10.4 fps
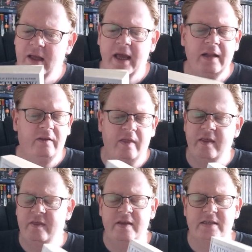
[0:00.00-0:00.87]

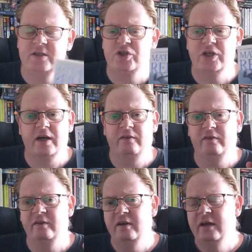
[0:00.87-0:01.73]
this is
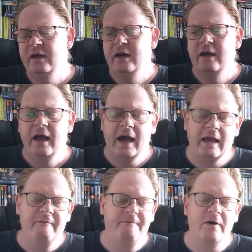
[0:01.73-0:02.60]
just
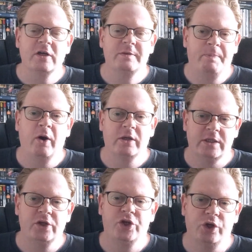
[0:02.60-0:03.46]
a
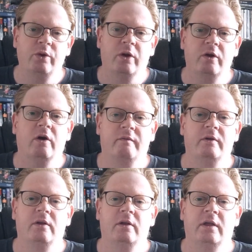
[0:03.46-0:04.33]
first-person shooter
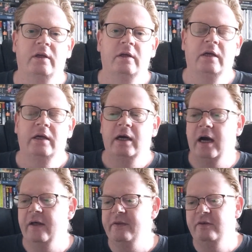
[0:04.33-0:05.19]
novel.
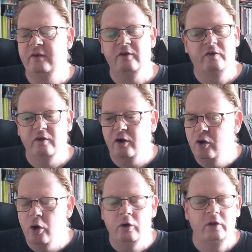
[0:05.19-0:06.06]
This is
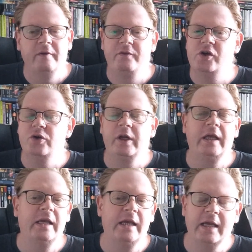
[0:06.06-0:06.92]
Call of
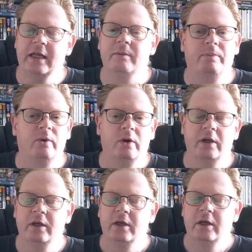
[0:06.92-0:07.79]
Duty in a book.